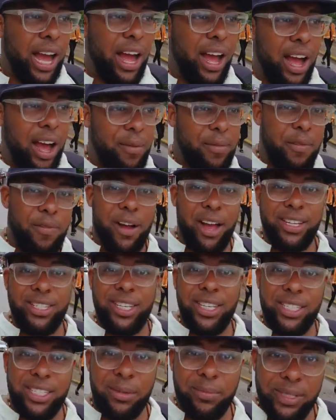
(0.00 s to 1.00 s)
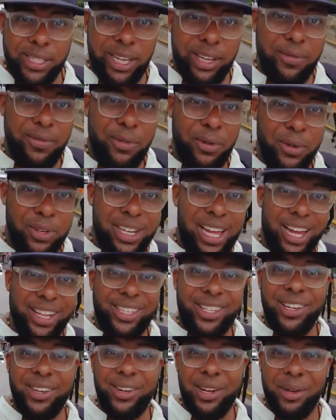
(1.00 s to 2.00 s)
Um, if I see some seafood
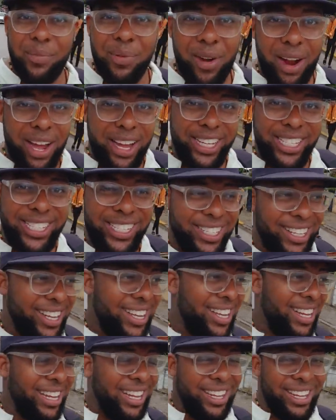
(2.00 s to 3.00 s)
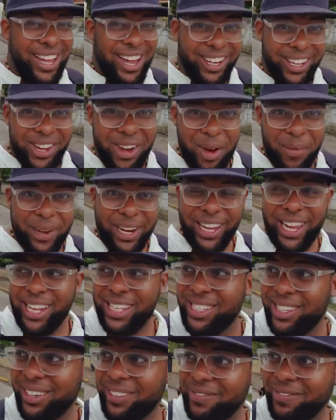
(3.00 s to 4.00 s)
that's a good price, y'all know I'm gonna
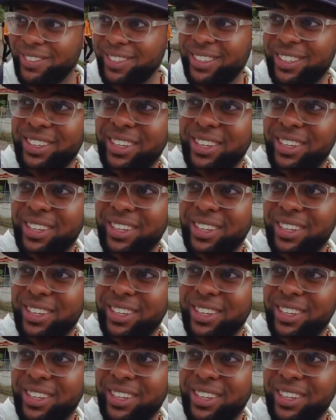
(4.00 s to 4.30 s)
get some.